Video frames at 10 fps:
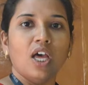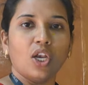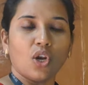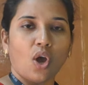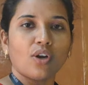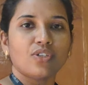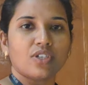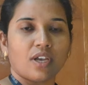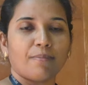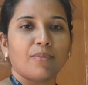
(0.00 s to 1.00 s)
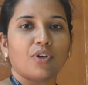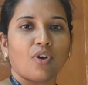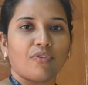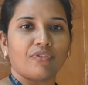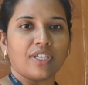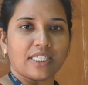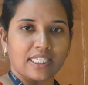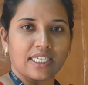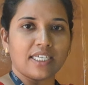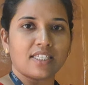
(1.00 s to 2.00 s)
large number of
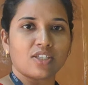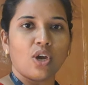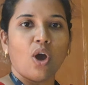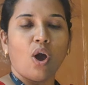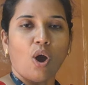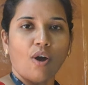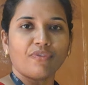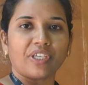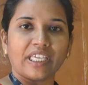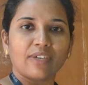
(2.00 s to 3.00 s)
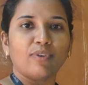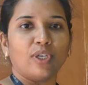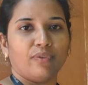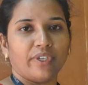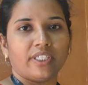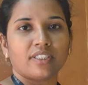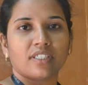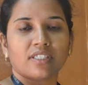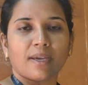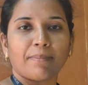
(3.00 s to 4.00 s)
slits of equal
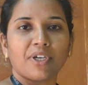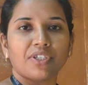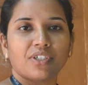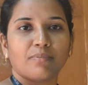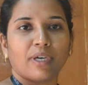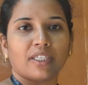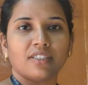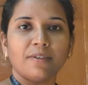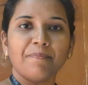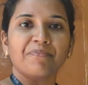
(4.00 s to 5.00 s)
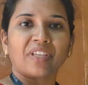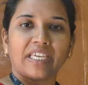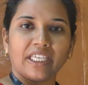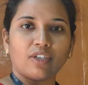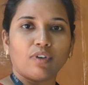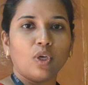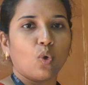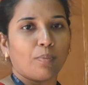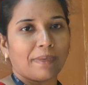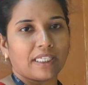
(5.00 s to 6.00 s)
width separated by the
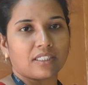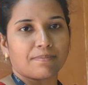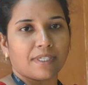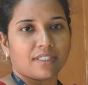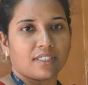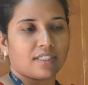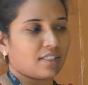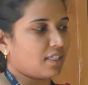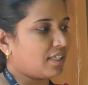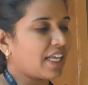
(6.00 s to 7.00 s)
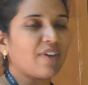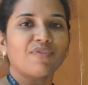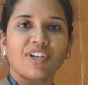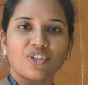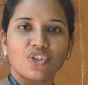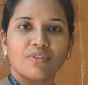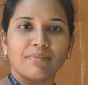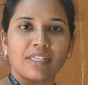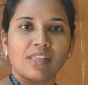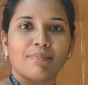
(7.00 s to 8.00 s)
equal opaque spaces. Diffraction
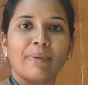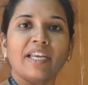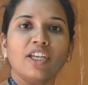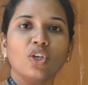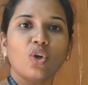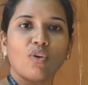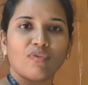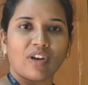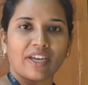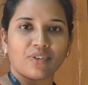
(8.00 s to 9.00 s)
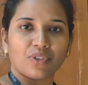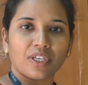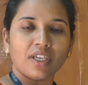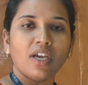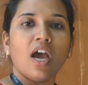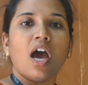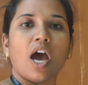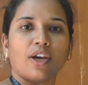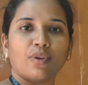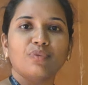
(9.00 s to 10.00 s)
means bending of light ray
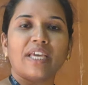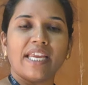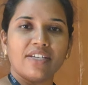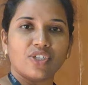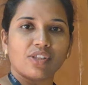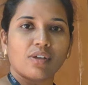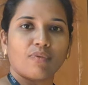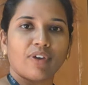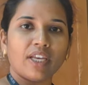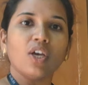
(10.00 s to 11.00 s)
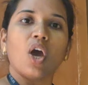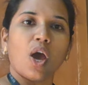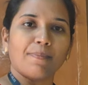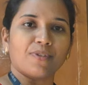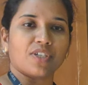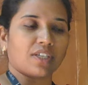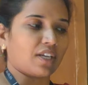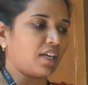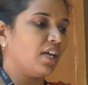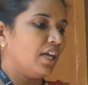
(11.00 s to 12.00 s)
around the edges of an
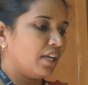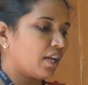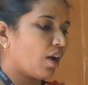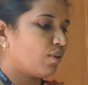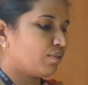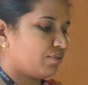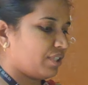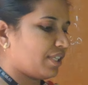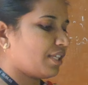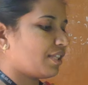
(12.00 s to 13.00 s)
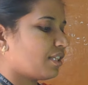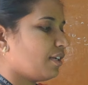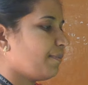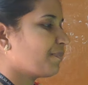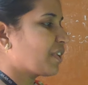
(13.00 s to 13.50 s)
obstacle. Now this is the